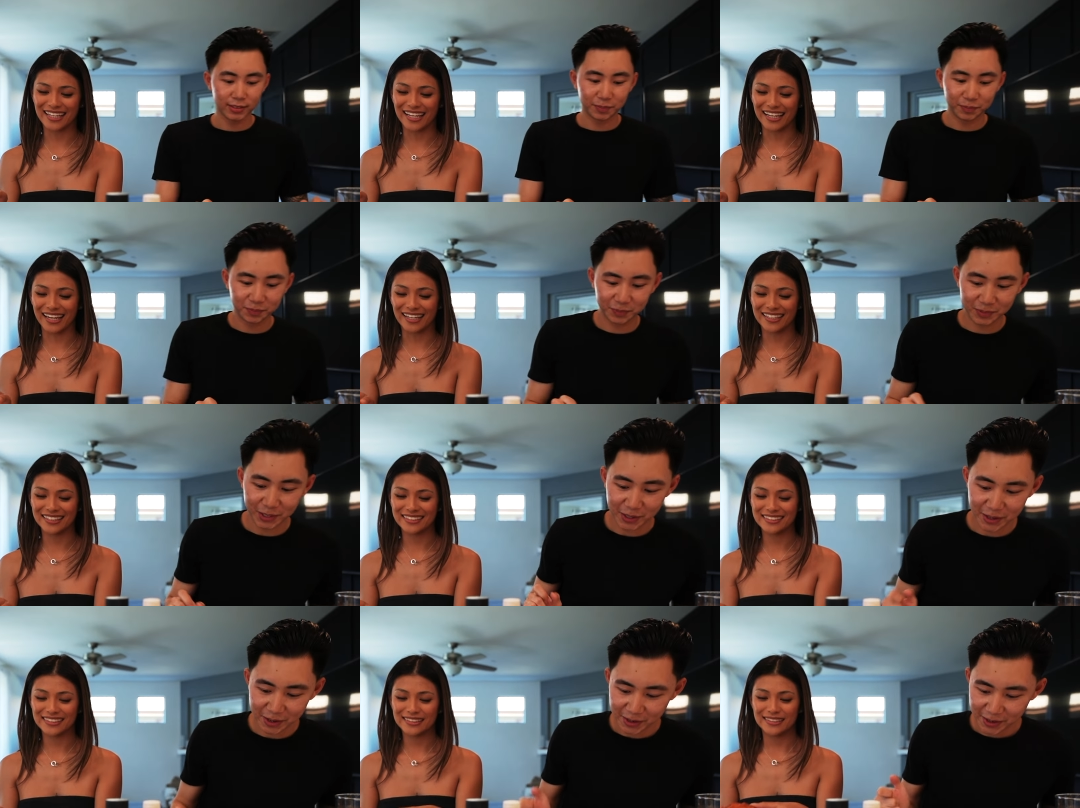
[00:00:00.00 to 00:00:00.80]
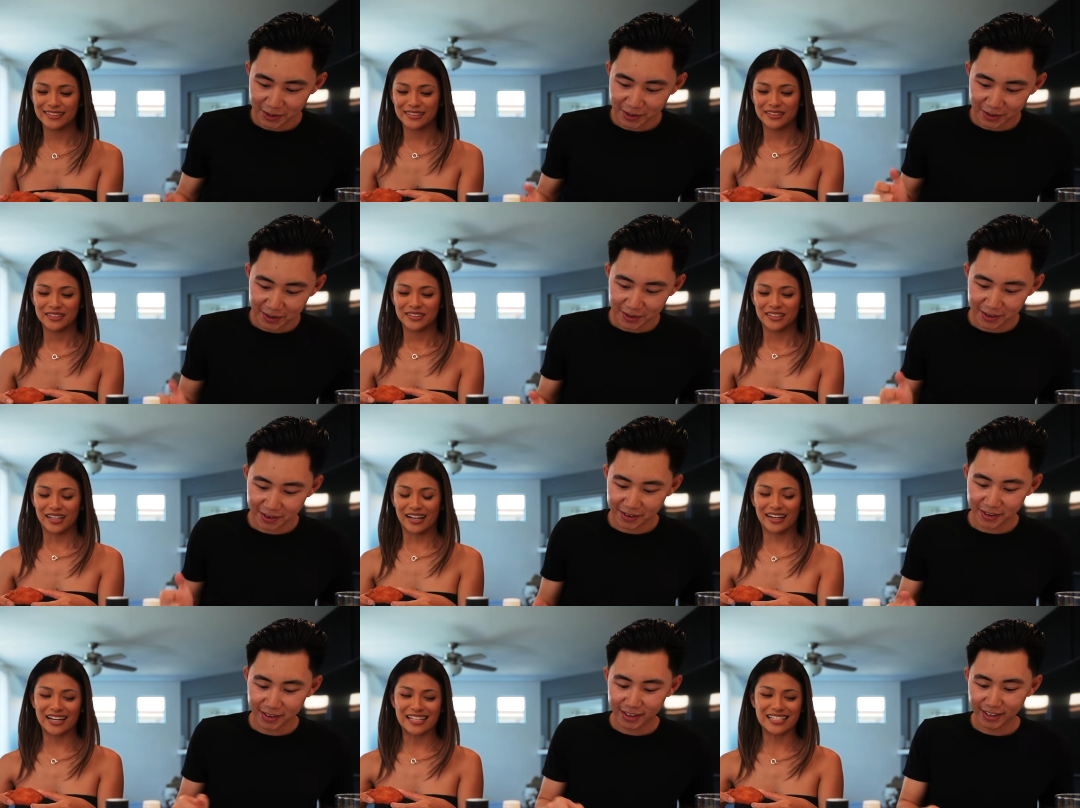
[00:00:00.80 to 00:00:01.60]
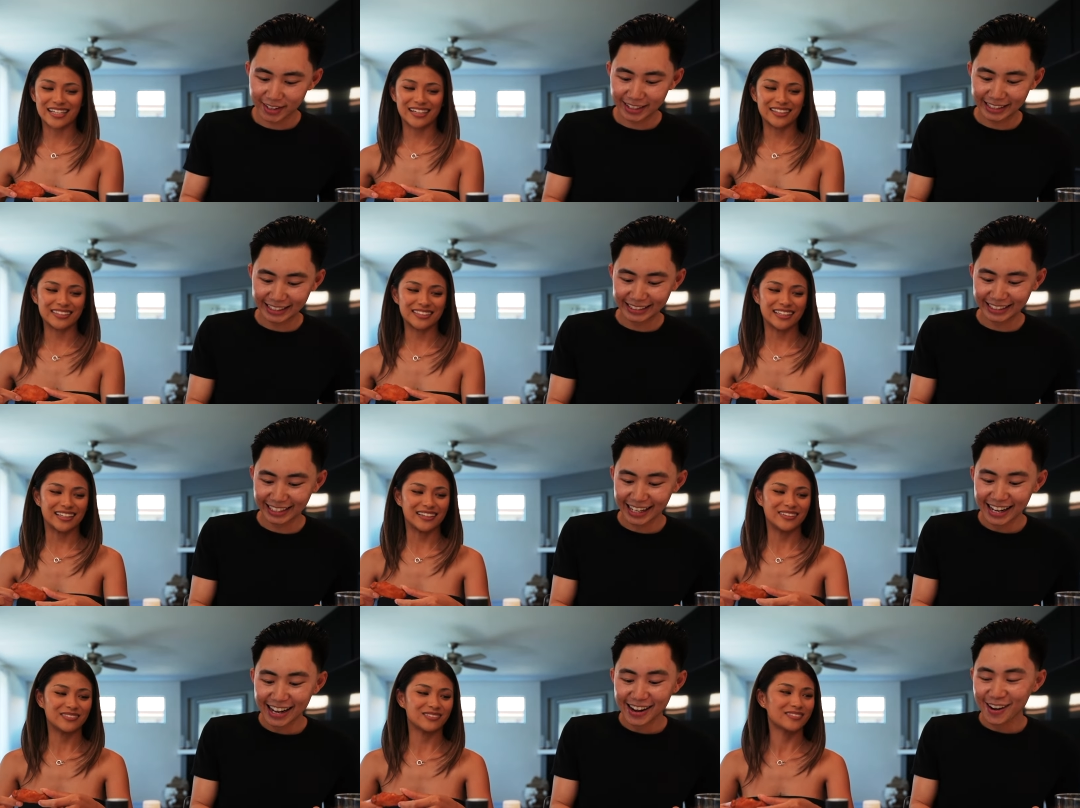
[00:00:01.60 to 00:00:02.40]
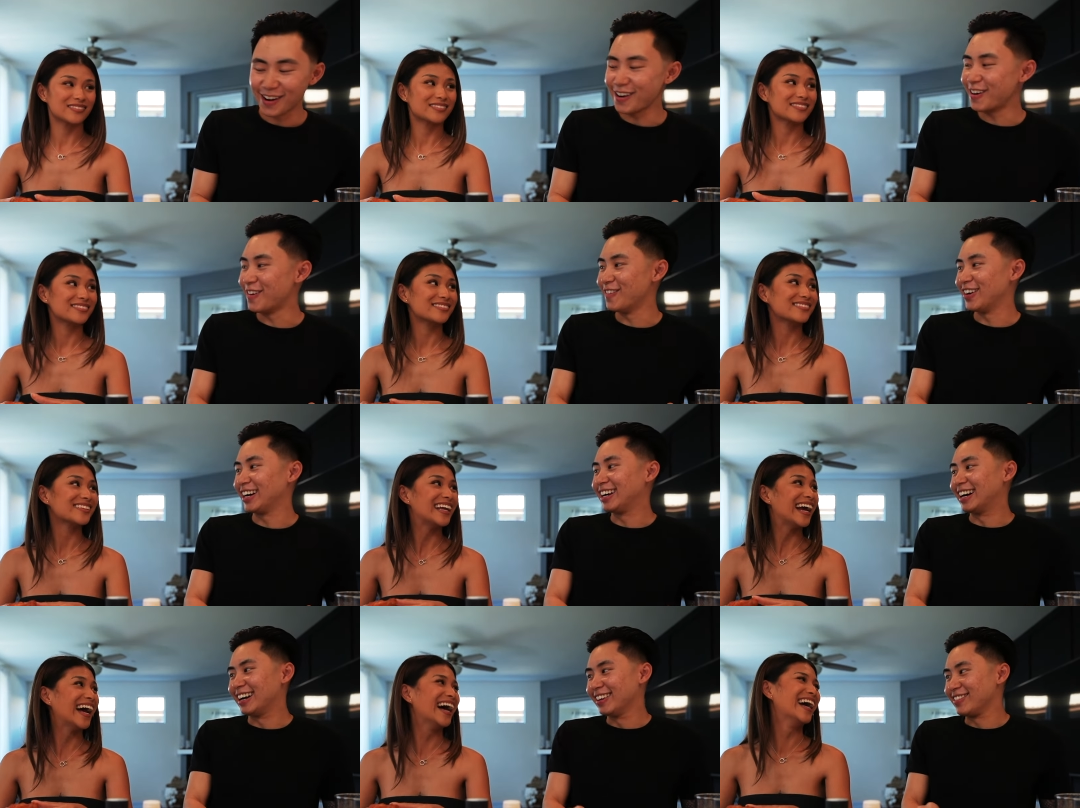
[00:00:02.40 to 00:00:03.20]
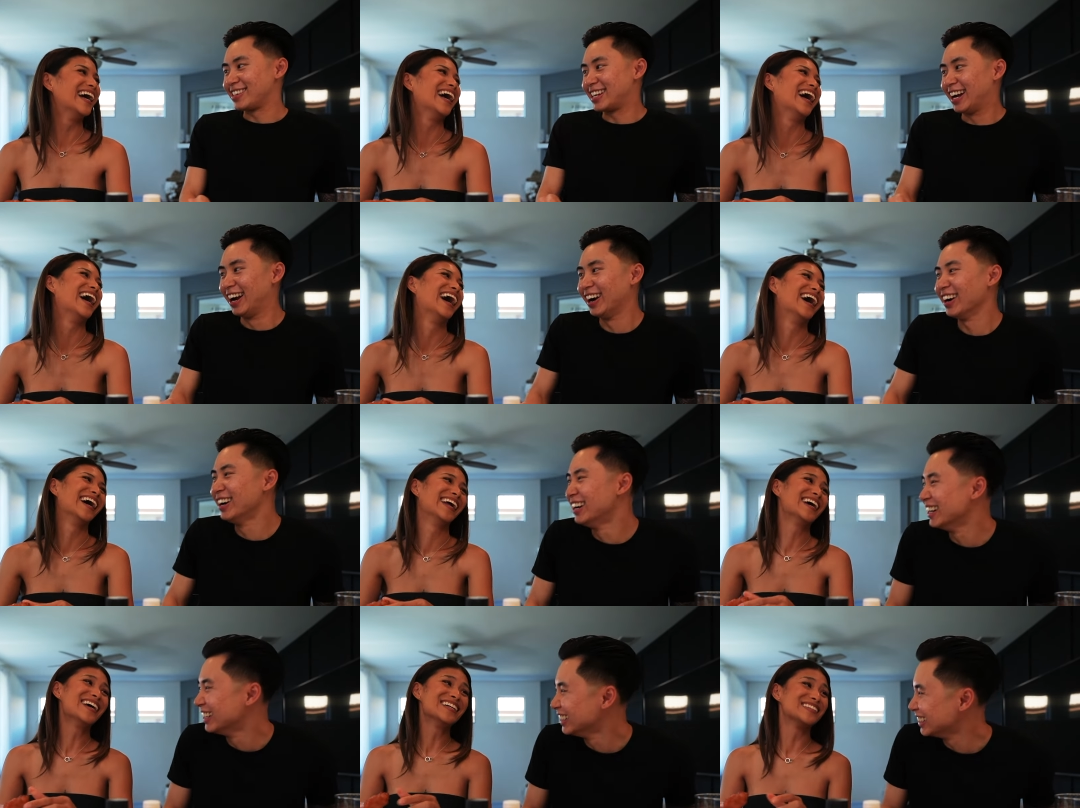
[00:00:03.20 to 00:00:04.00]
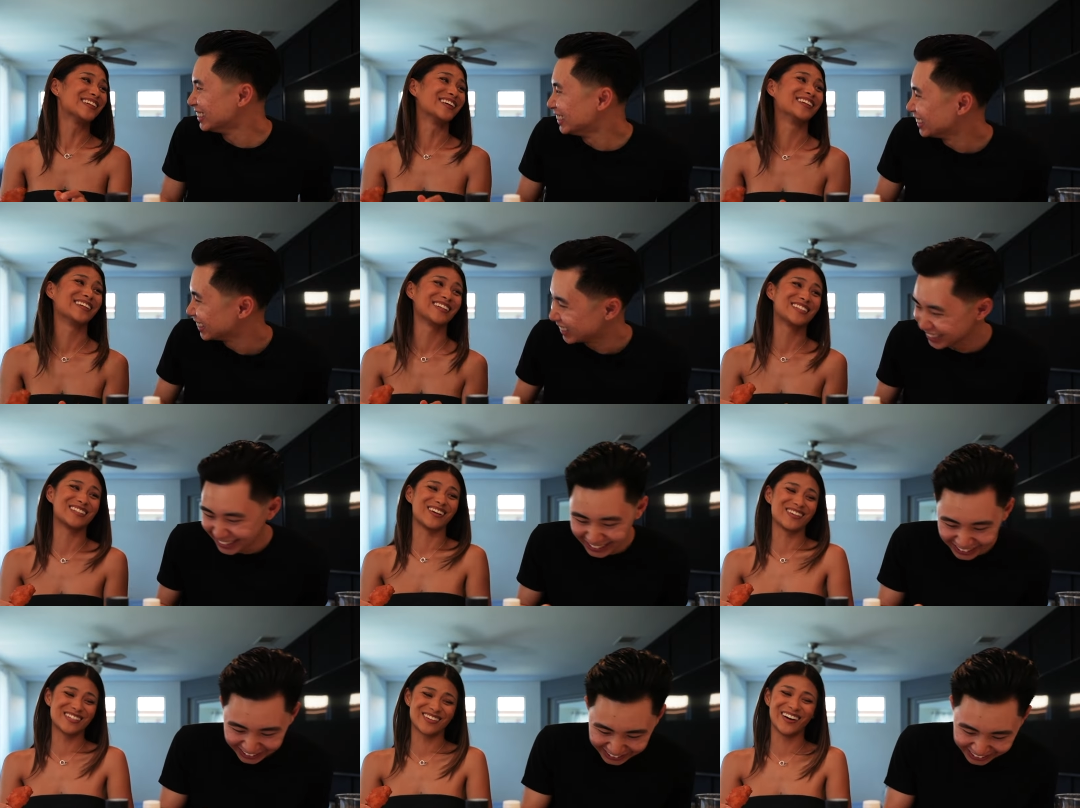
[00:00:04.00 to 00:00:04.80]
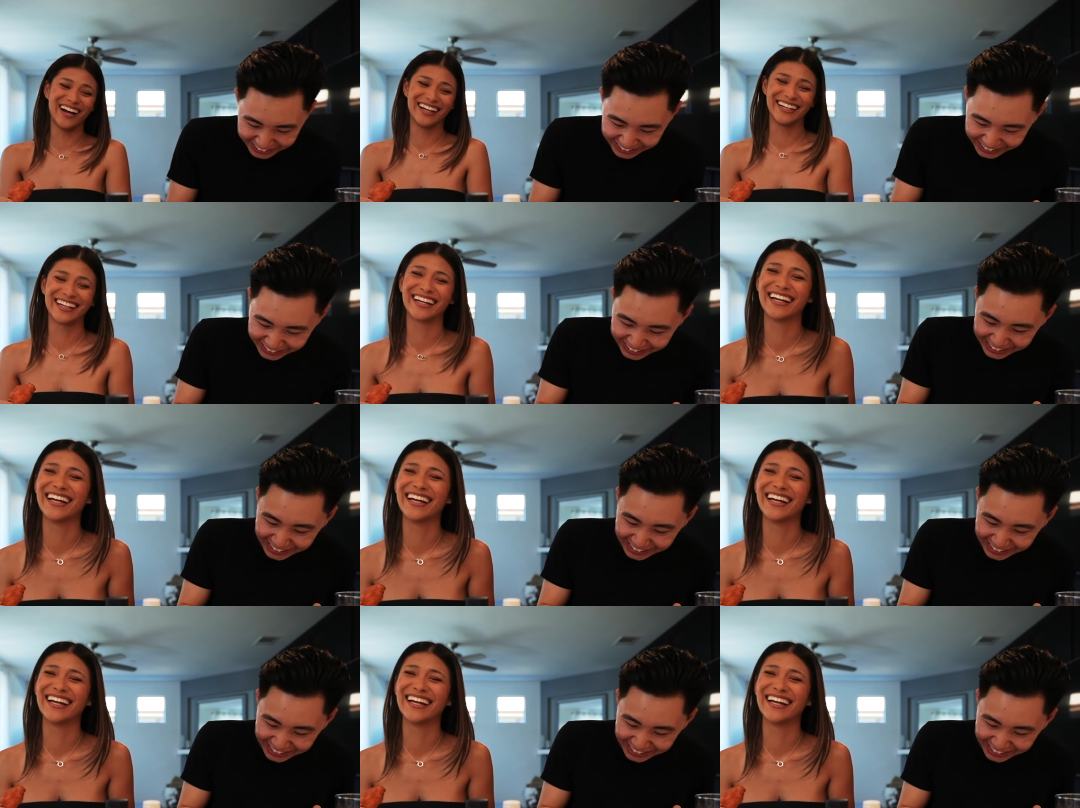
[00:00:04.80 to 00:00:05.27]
Speaker 1: Again. All right, cheers.
Speaker 2: Oh my god, I'm
Speaker 1: scared. Dude, you're so sweaty.